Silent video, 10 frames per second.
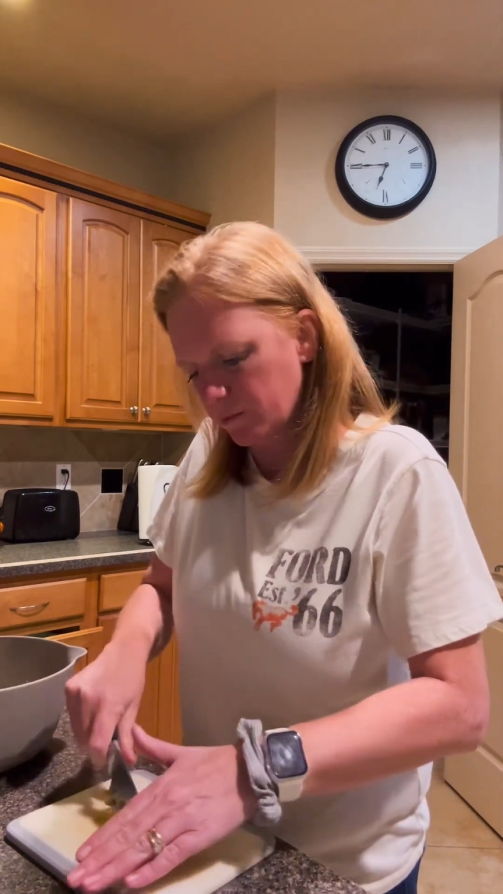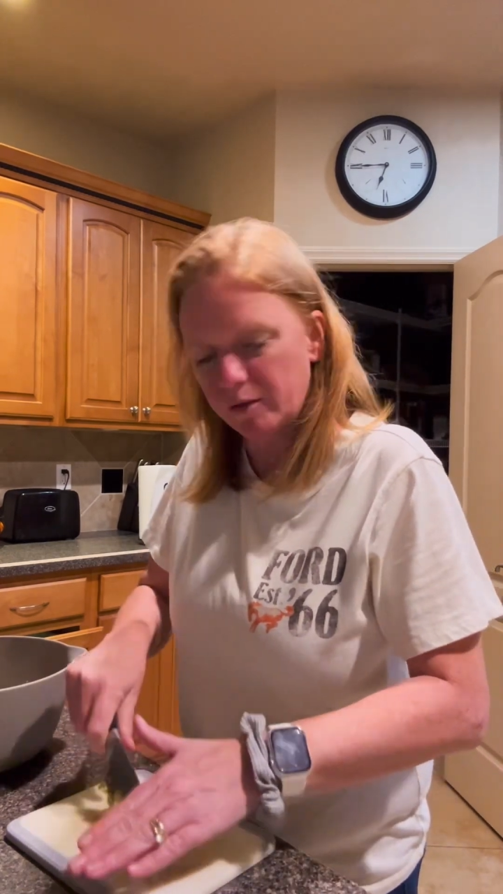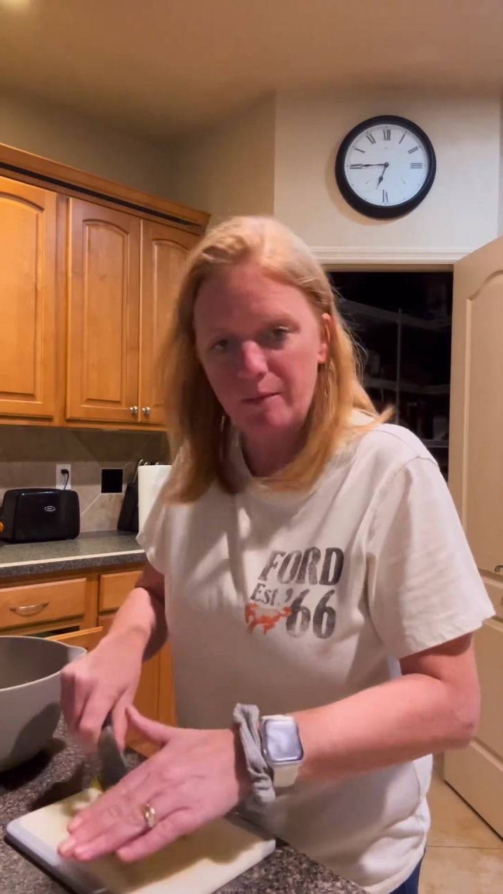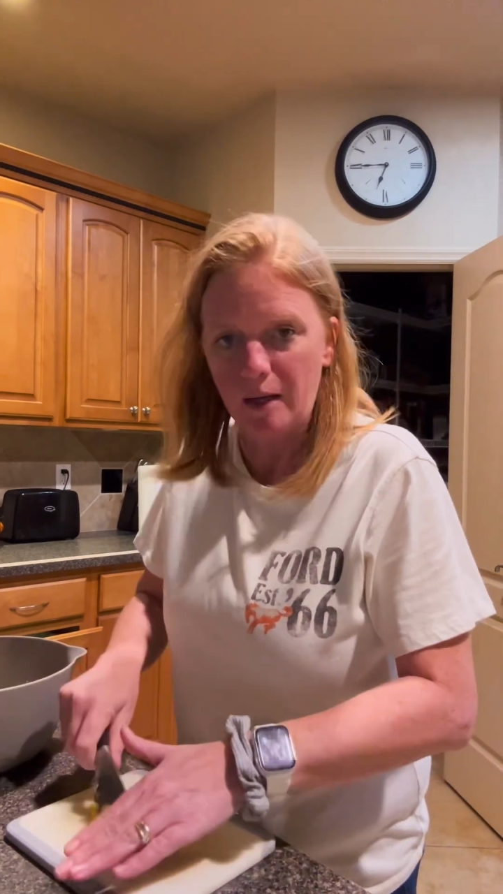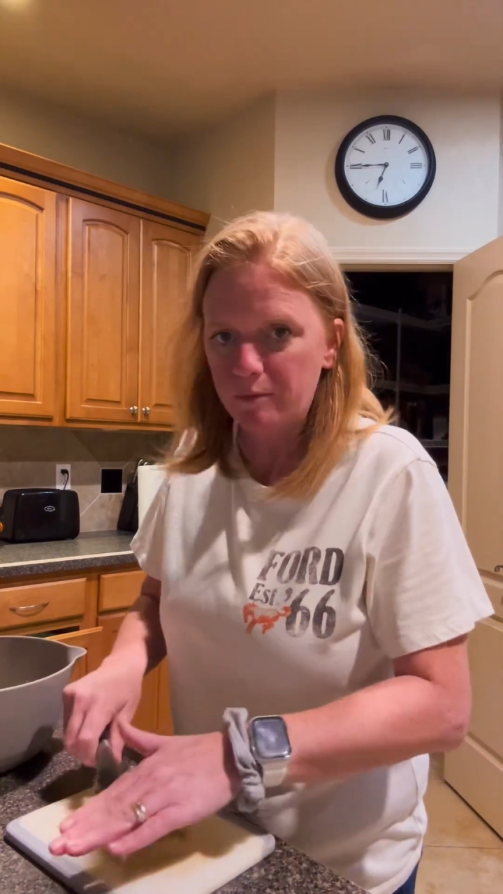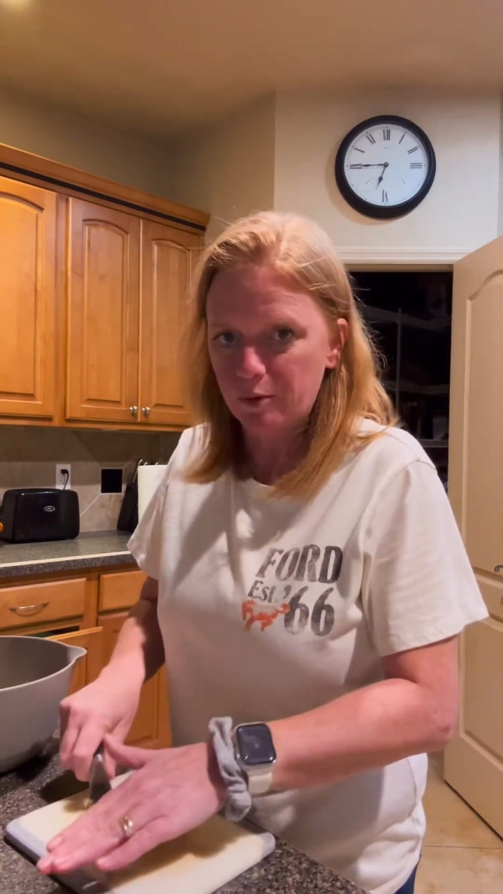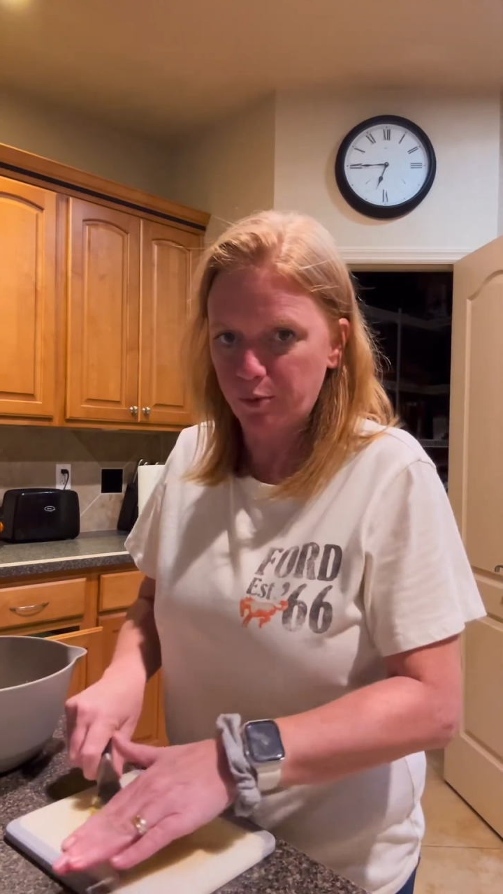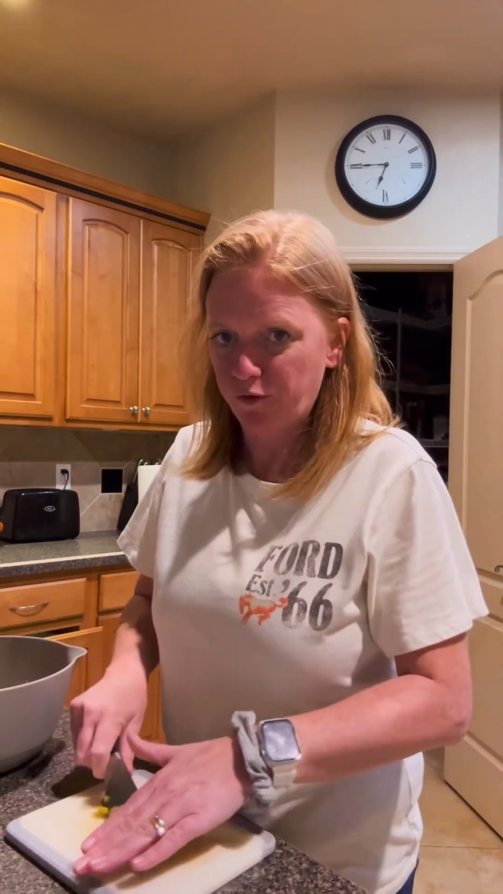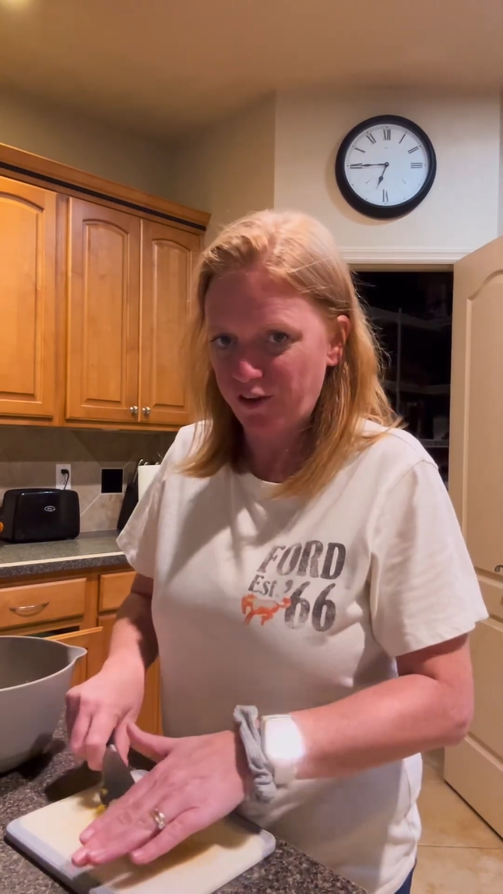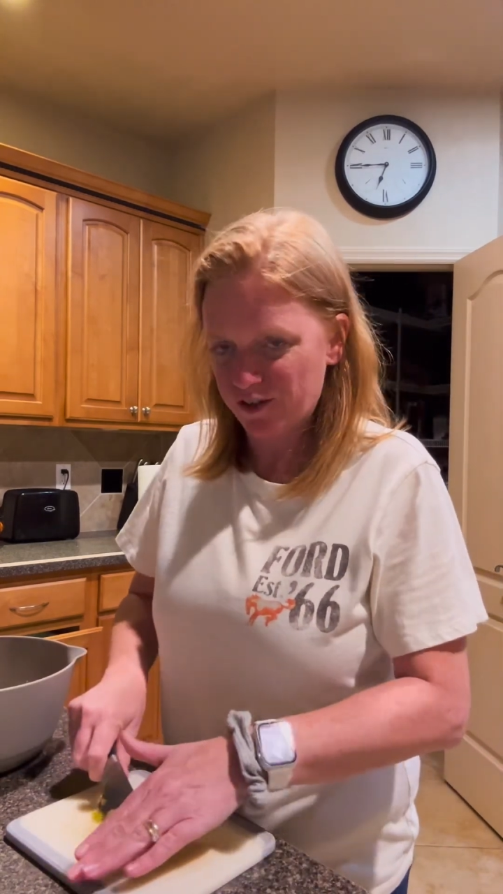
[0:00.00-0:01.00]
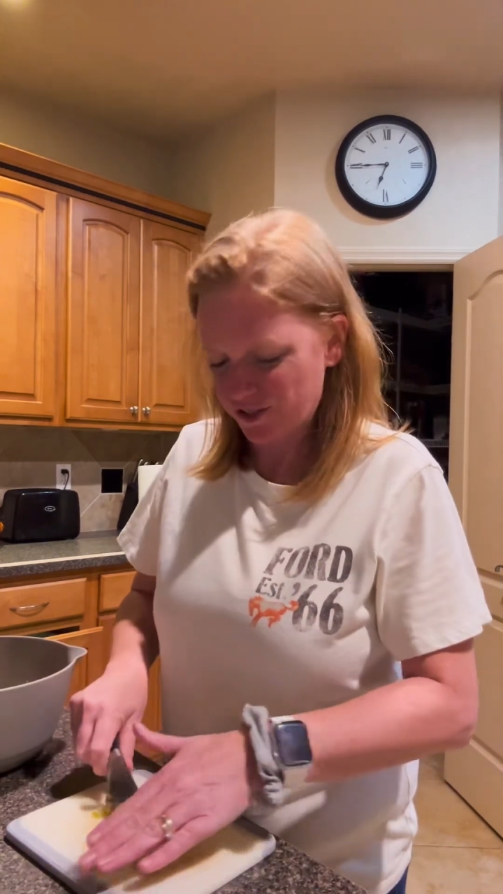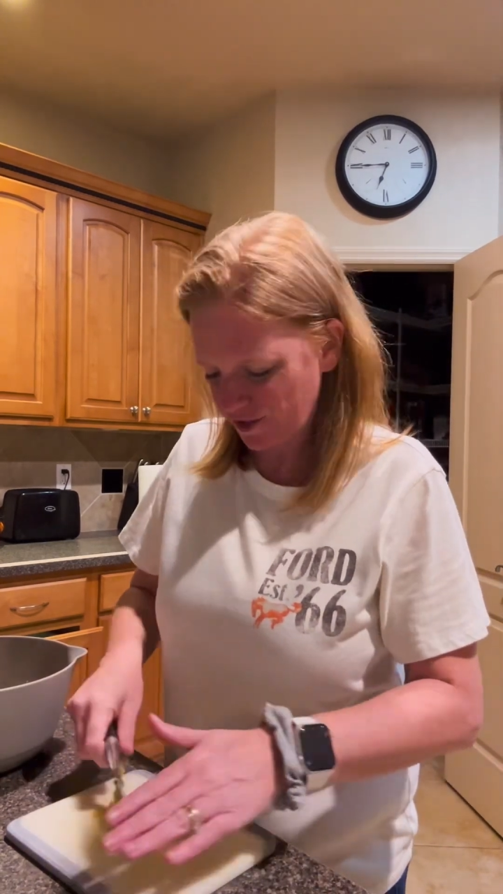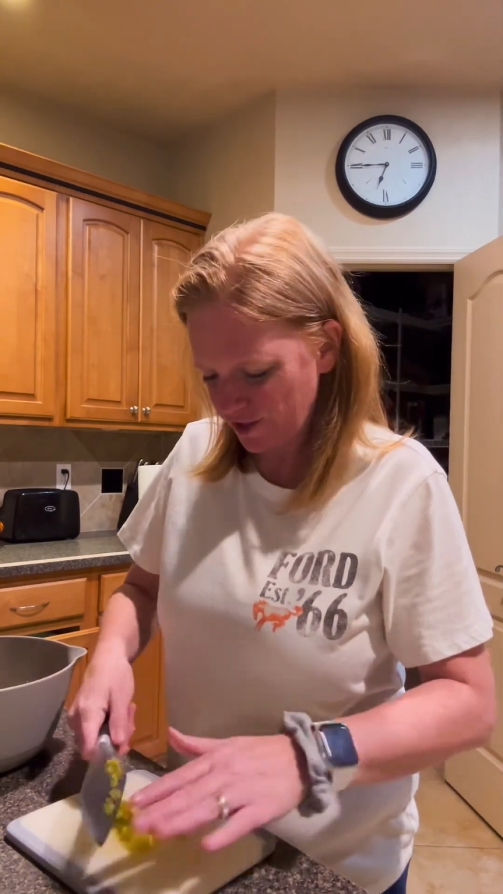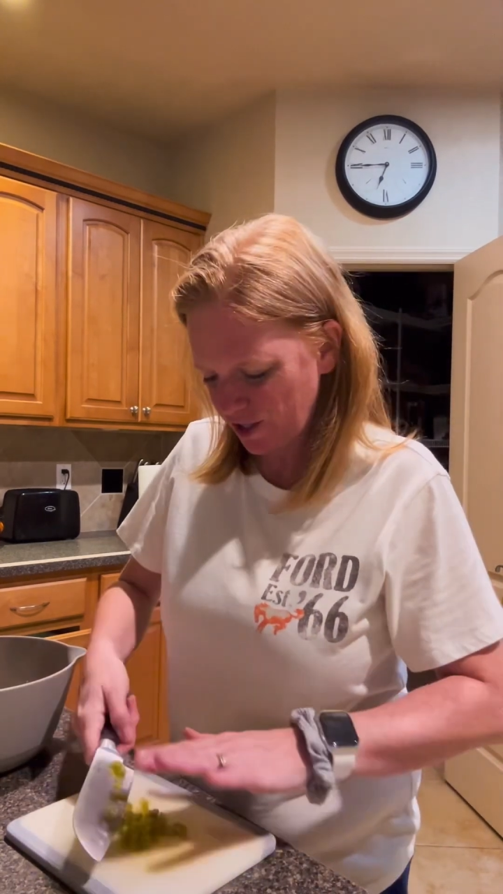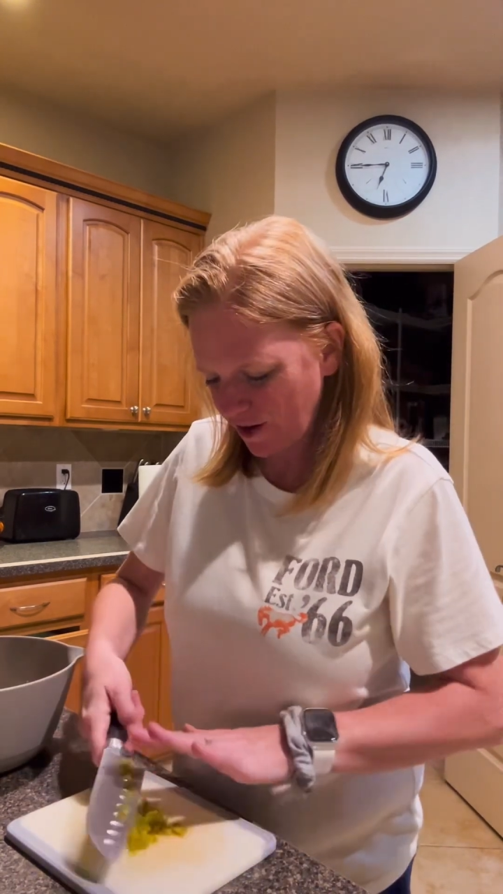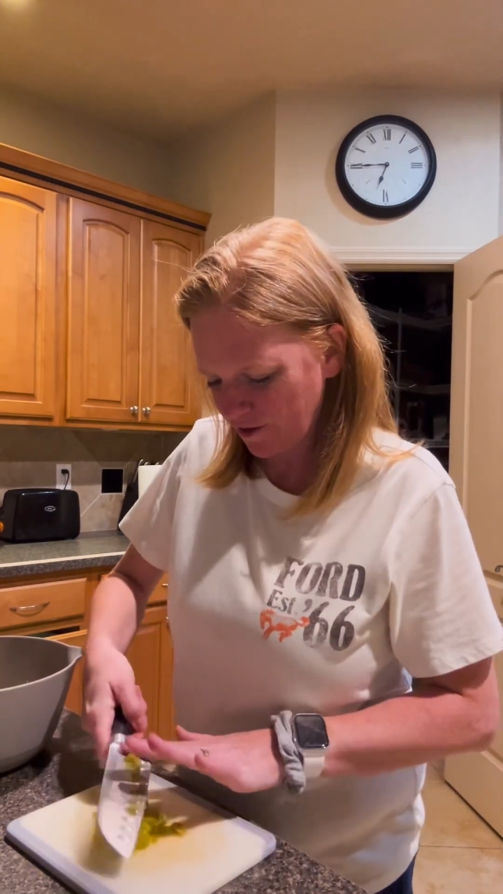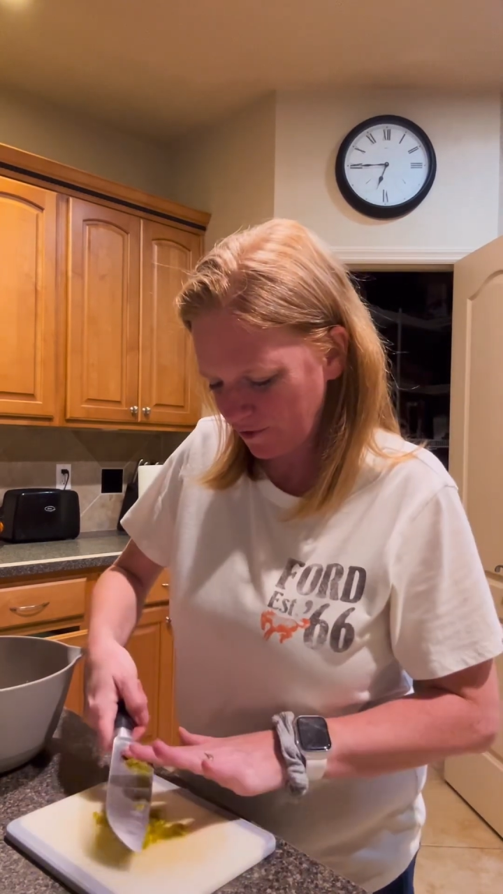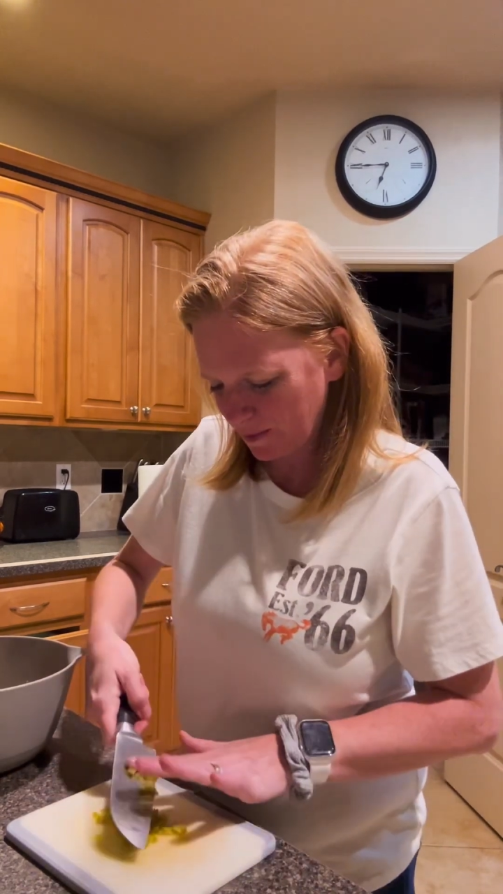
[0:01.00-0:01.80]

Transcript: Believe me, I'm no professional chef,